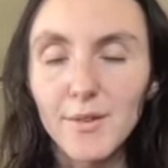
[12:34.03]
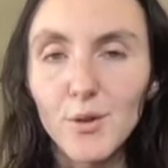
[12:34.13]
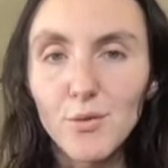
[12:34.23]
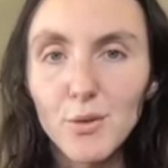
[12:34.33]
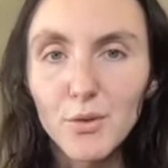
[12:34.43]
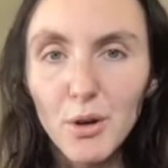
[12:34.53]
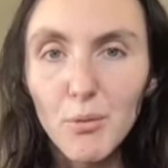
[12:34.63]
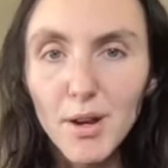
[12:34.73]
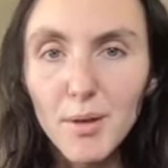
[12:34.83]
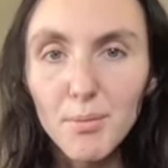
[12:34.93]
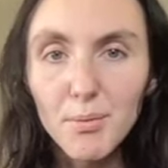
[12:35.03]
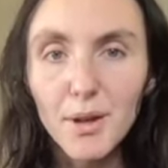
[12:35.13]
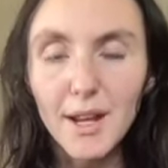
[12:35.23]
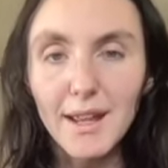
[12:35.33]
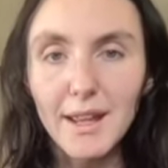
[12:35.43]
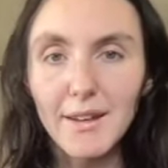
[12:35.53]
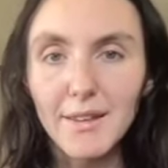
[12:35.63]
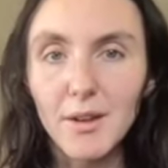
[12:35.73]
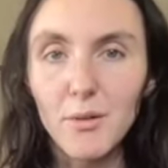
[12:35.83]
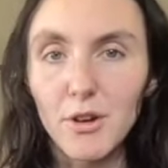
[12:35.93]
So if you don't want to put it into
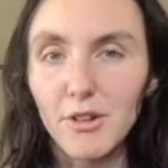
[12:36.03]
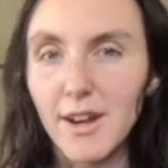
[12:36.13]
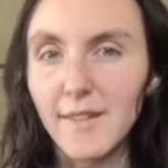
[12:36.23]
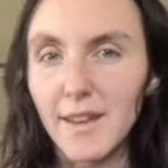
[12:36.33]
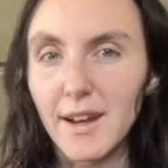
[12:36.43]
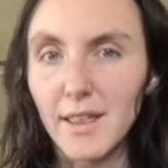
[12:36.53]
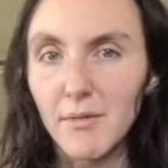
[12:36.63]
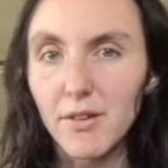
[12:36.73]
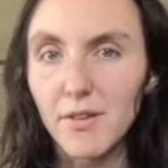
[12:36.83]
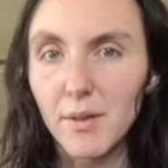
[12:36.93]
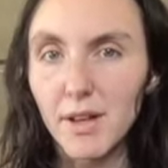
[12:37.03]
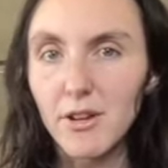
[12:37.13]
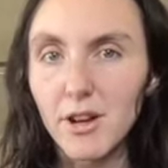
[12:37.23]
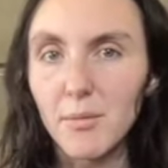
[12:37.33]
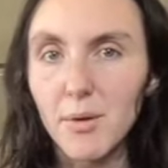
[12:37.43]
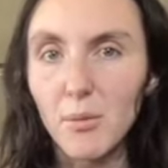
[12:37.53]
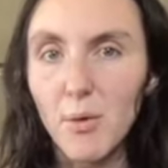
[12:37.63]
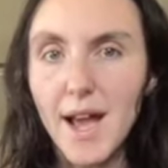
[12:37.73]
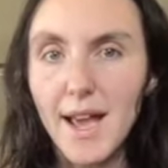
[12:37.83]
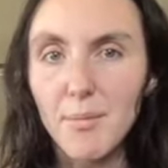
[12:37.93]
the quart jars, and first I'm going to talk about
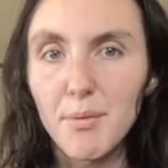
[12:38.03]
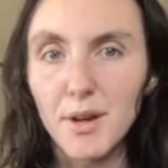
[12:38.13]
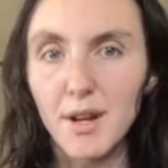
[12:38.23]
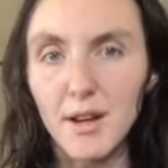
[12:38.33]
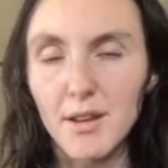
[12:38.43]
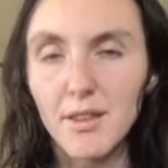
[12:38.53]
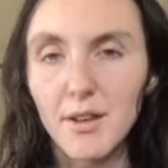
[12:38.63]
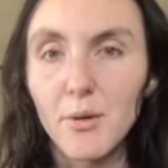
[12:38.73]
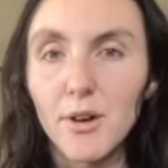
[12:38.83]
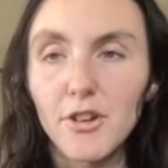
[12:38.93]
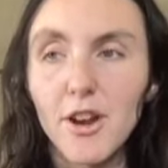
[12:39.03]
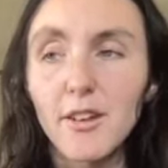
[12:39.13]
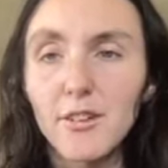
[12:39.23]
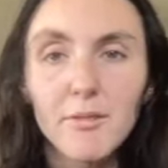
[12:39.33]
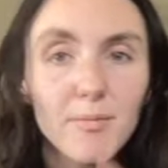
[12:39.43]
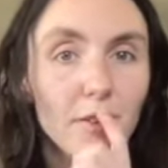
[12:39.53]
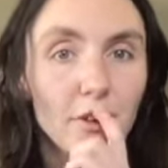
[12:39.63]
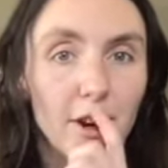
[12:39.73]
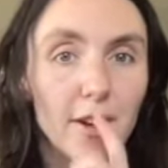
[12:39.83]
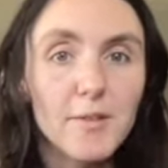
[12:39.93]
why I put it into the quart
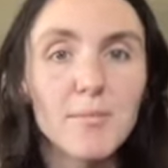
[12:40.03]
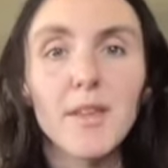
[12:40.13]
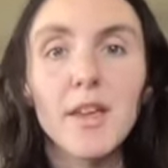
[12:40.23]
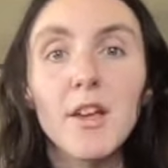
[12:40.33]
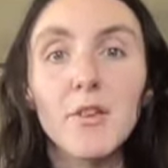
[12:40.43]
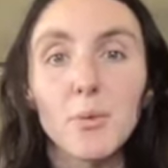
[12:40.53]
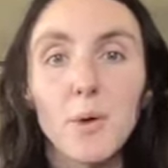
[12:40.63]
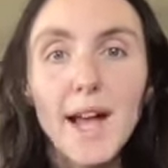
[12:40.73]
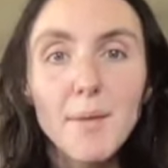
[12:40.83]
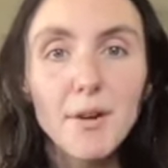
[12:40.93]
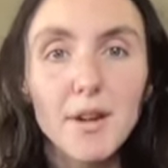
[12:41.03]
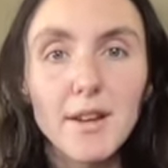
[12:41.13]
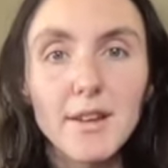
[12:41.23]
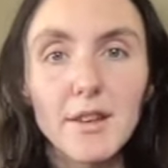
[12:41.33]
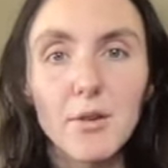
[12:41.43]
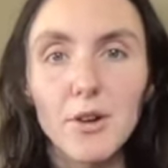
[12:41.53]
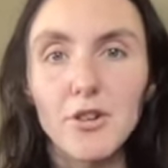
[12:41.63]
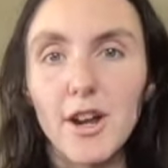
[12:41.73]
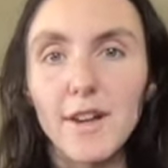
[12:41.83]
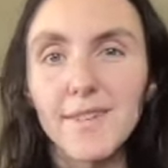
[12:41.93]
jars. So why I put it into the quart
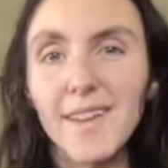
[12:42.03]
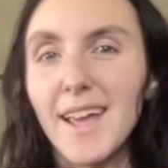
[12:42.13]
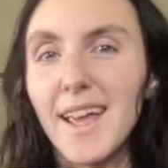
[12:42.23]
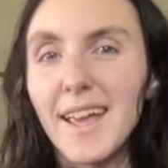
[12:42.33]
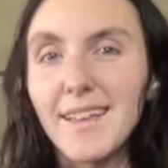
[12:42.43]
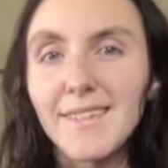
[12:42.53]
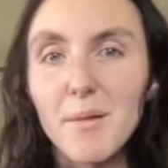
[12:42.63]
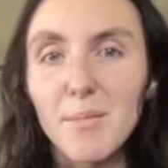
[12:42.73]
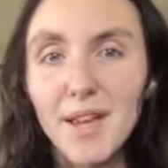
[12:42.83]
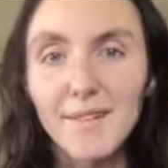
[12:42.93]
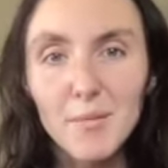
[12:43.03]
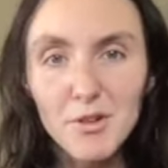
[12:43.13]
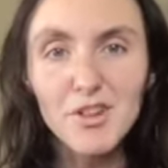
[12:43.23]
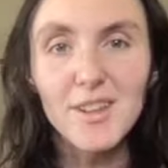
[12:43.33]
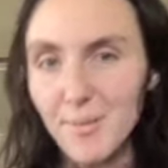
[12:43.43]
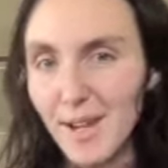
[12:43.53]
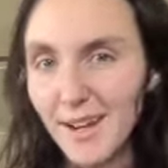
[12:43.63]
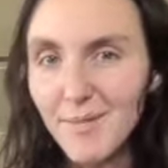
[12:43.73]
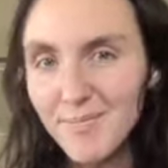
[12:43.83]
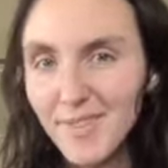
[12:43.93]
jars is because I'm a
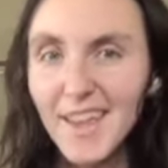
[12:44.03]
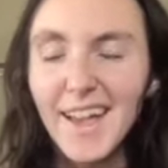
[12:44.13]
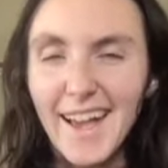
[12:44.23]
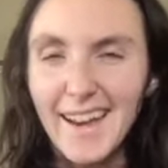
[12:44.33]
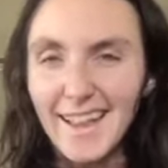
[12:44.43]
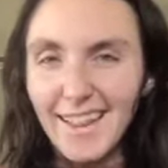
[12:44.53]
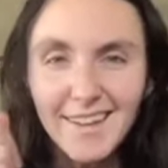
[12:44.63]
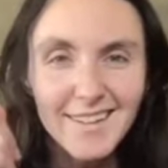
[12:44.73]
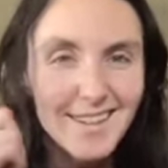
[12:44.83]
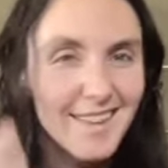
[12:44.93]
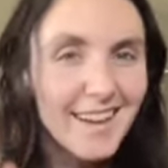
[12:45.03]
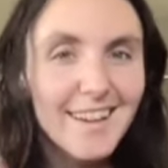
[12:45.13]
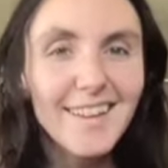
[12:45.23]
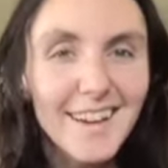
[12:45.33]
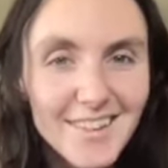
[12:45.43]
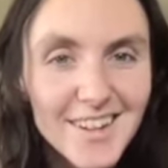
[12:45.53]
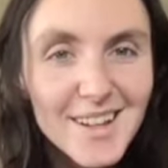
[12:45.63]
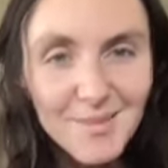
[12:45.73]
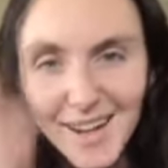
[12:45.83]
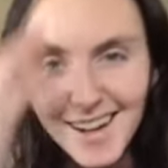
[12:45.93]
cheesemaker, and I like to think like a
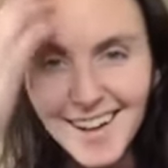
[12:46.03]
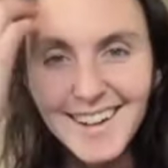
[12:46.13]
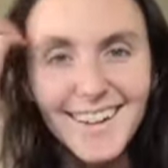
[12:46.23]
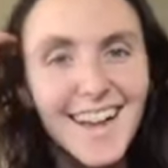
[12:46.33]
cheesemaker.